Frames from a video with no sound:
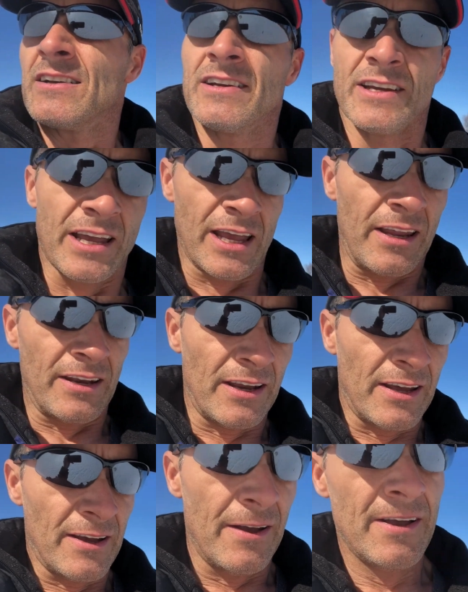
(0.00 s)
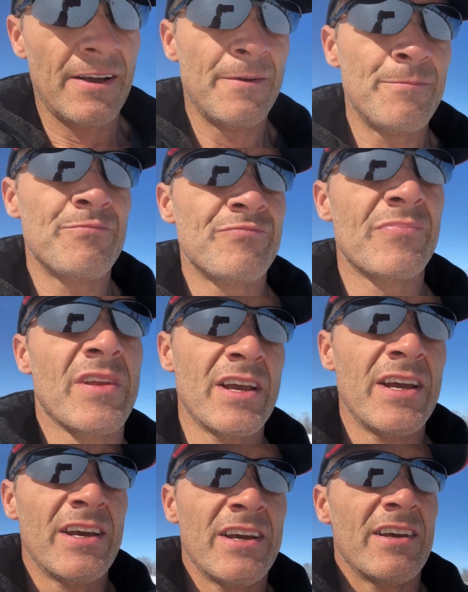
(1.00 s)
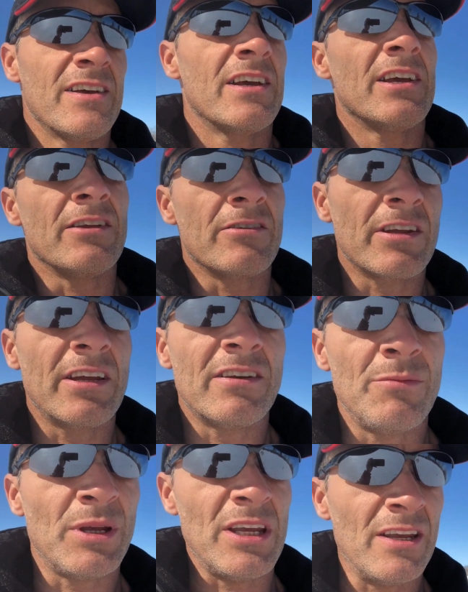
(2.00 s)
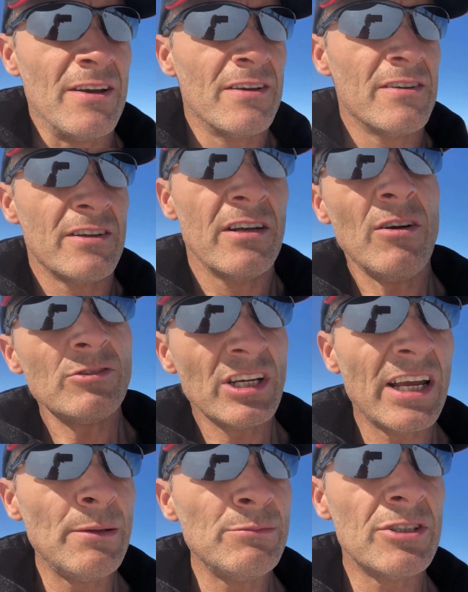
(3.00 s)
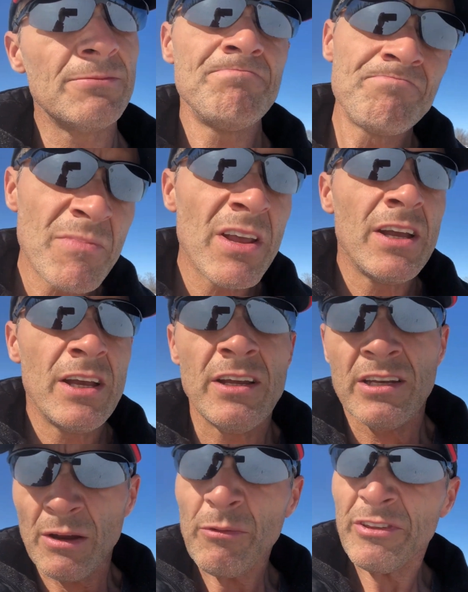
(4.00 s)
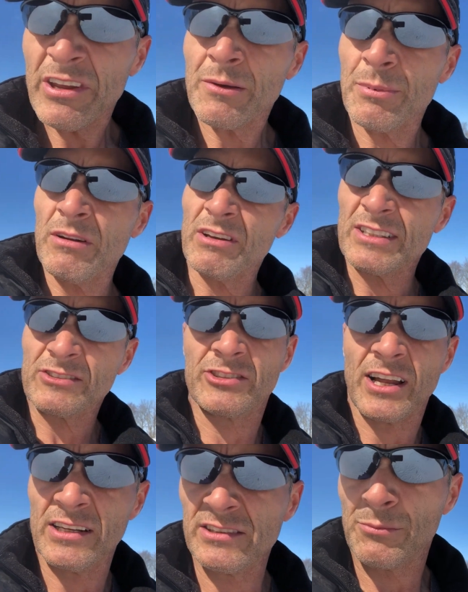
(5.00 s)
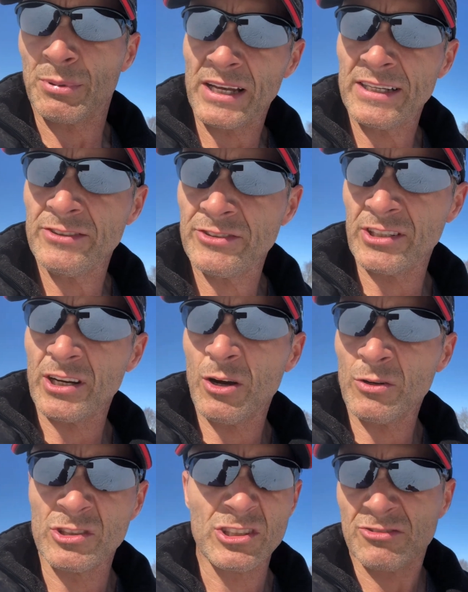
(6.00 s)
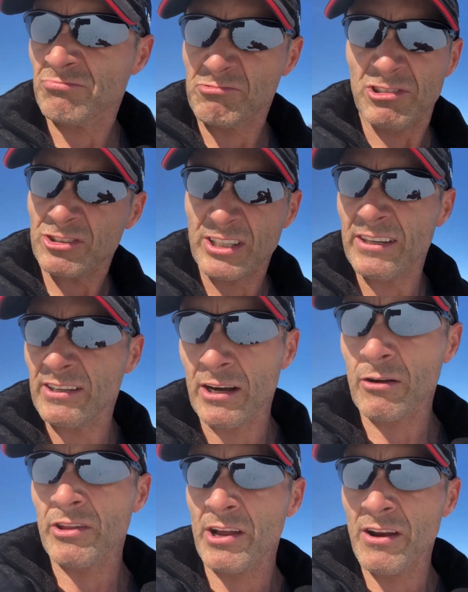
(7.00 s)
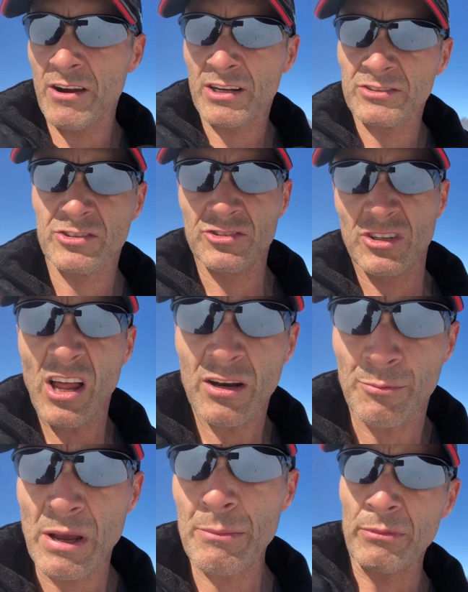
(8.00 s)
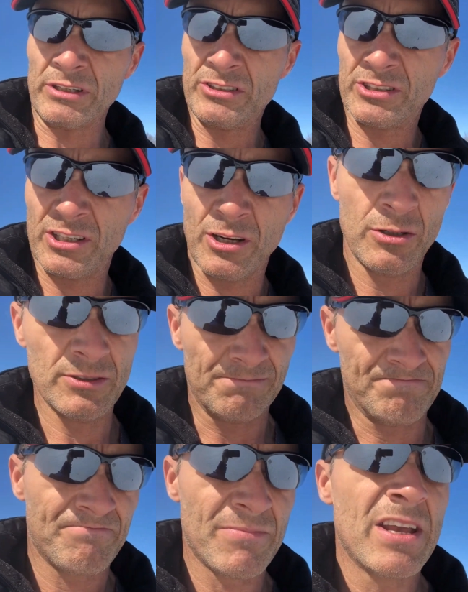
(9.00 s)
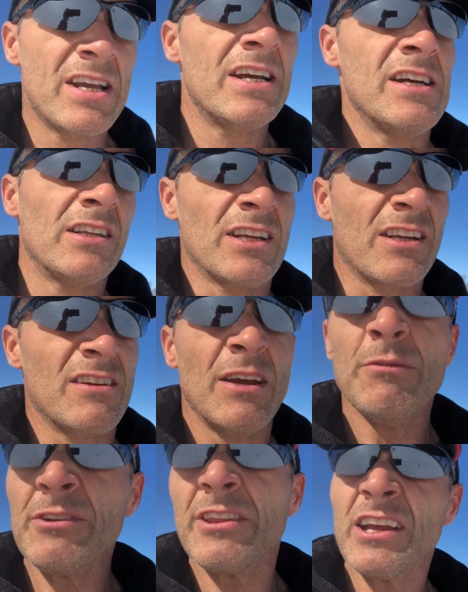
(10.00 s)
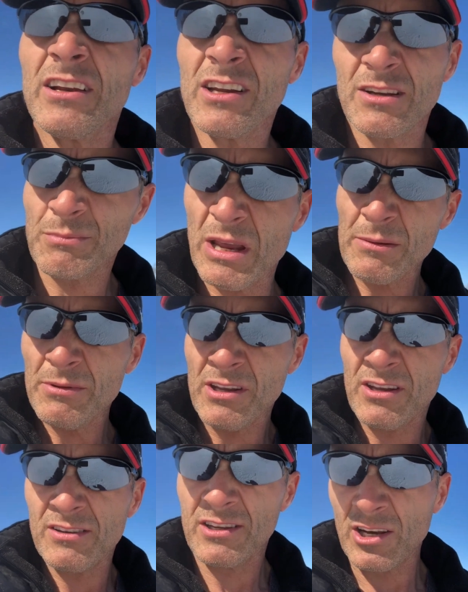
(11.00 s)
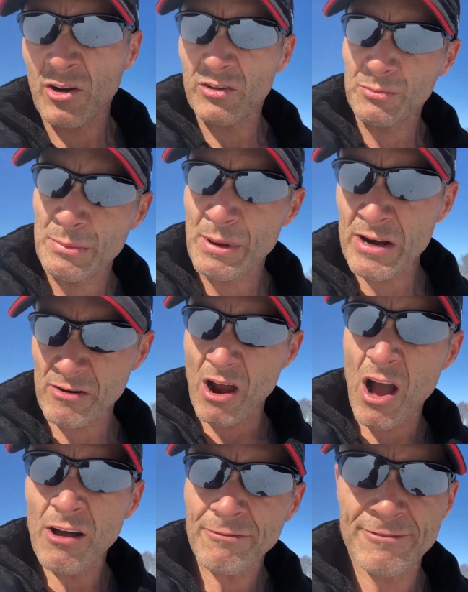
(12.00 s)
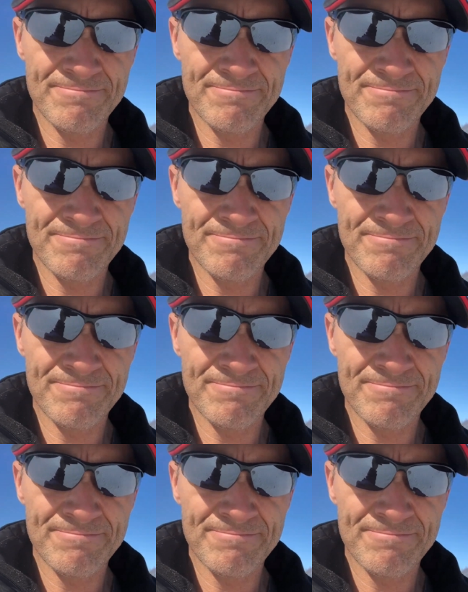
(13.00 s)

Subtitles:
and he said to me, James, you ever think about like selling the place, and just getting out of there, because there's a lot of memories, and like, you ever think like maybe, you'd be better off?